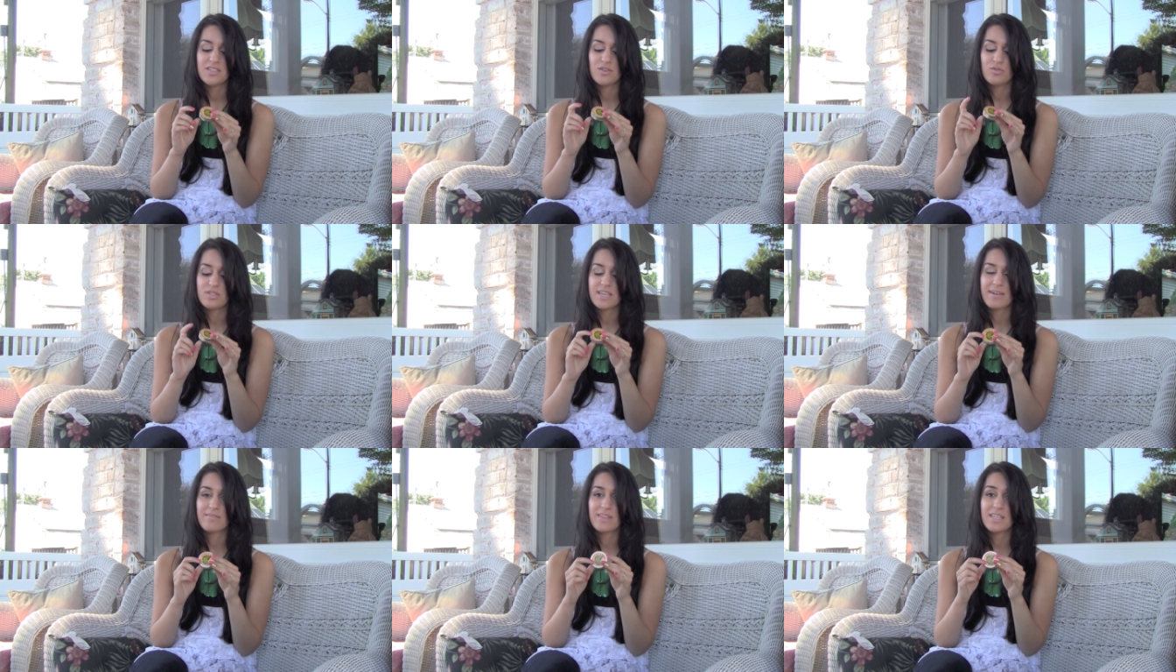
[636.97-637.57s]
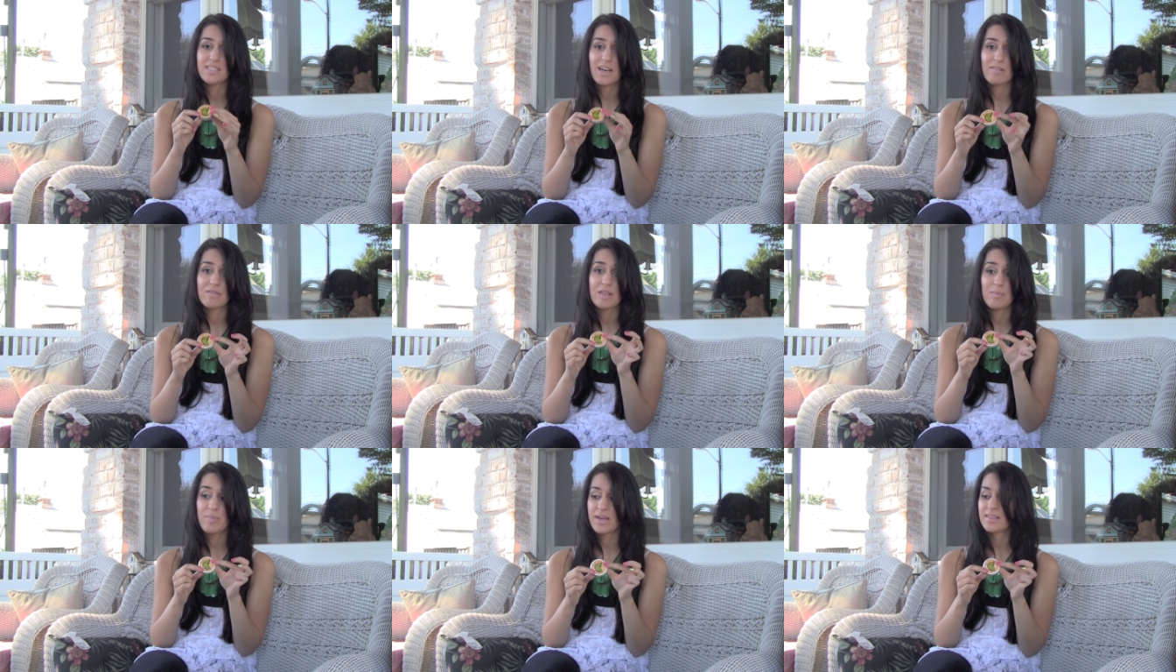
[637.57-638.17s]
So definitely,
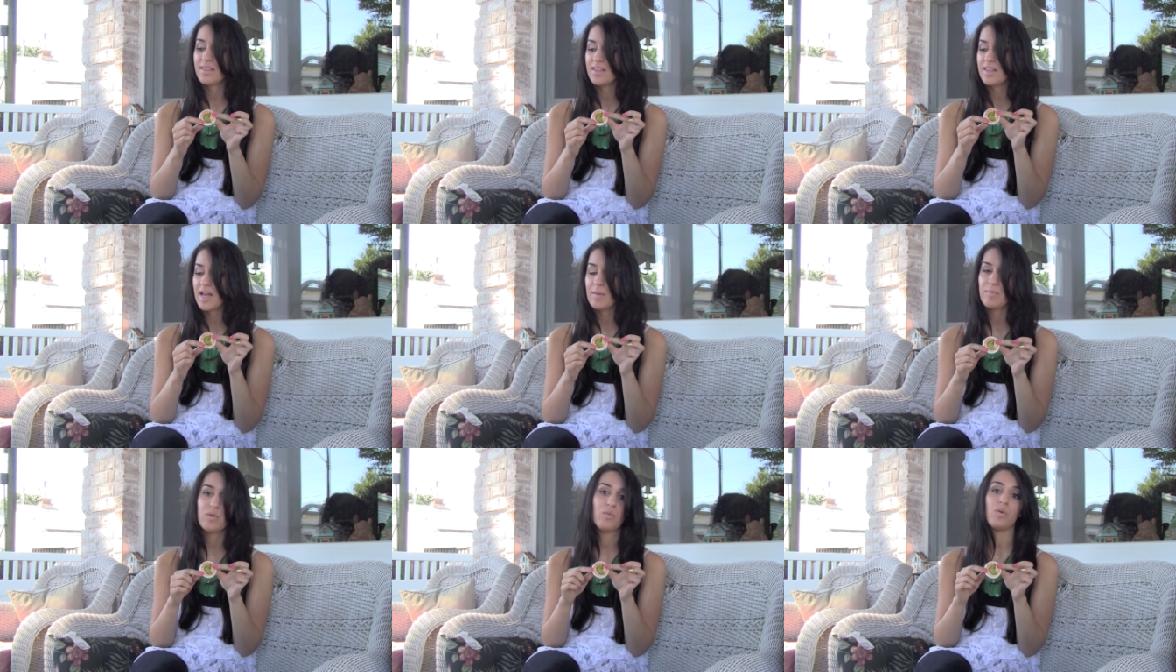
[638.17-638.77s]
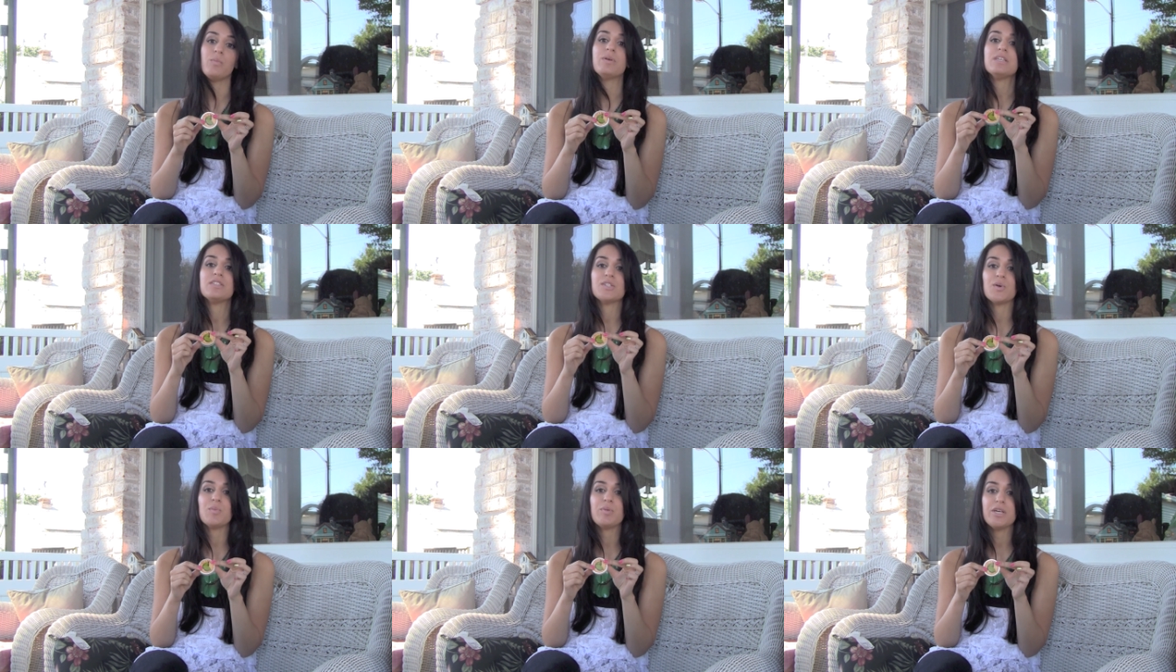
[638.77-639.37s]
definitely pick this up. You will be
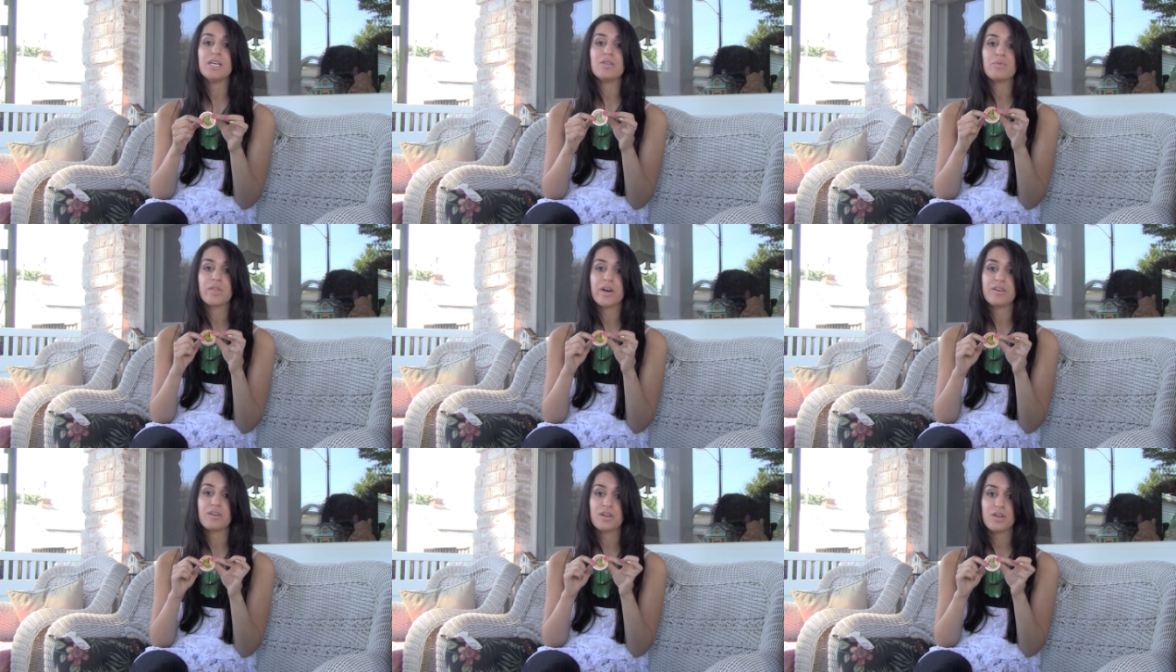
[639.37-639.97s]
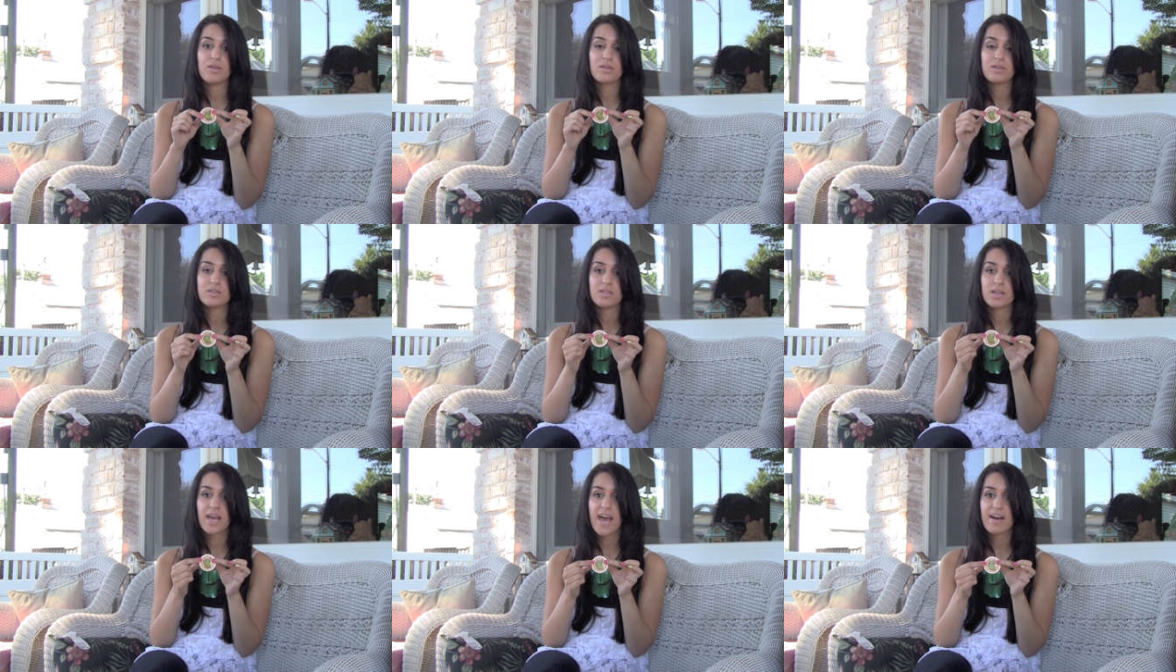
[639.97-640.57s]
so pleased with how your
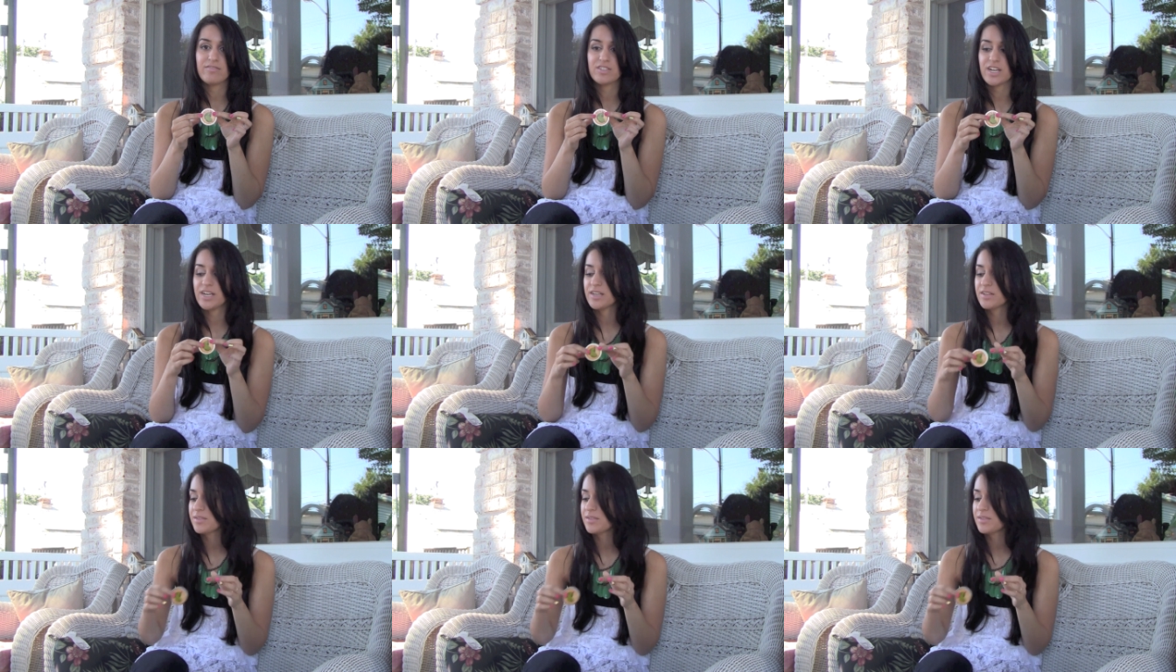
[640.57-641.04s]
cuticles look after.